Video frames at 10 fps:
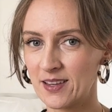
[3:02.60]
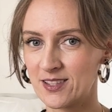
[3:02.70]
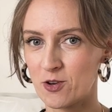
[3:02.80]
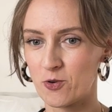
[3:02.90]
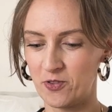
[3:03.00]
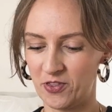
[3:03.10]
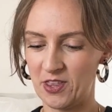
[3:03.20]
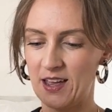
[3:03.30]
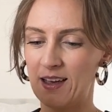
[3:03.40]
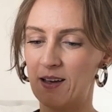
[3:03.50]
So
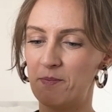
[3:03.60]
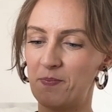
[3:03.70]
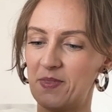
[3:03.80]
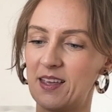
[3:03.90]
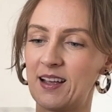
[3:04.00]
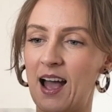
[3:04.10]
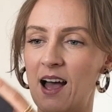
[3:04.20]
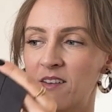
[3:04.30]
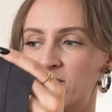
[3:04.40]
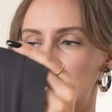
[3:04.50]
the
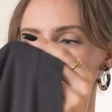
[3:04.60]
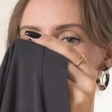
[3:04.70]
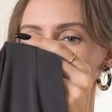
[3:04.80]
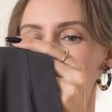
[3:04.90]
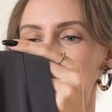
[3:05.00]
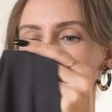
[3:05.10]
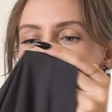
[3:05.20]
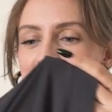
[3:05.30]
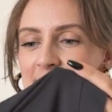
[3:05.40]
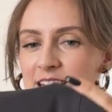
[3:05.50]
cuffs on the
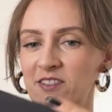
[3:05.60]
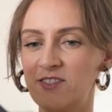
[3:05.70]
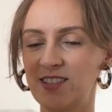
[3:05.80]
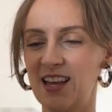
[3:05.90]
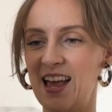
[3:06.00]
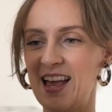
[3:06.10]
sleeves,